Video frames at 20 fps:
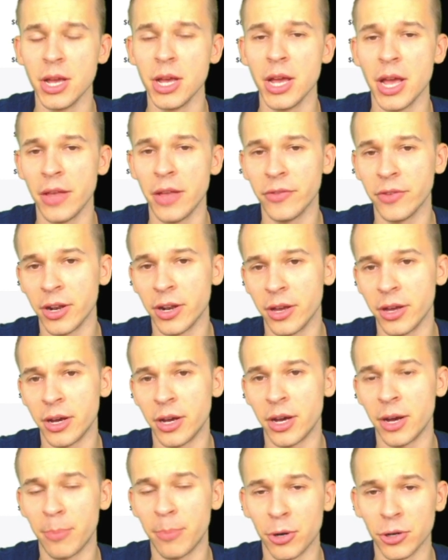is going
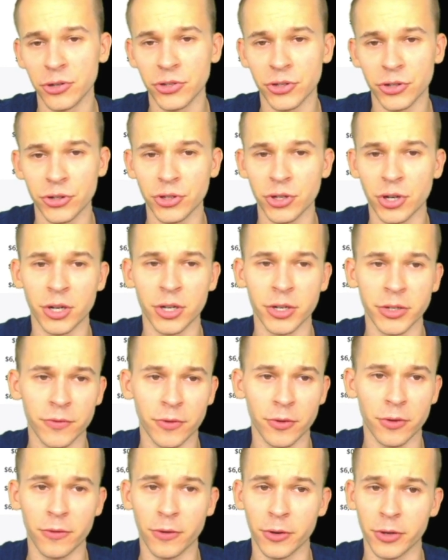to push their starters
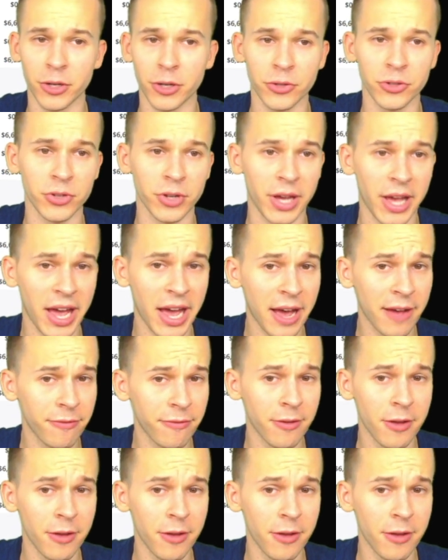for close to a half,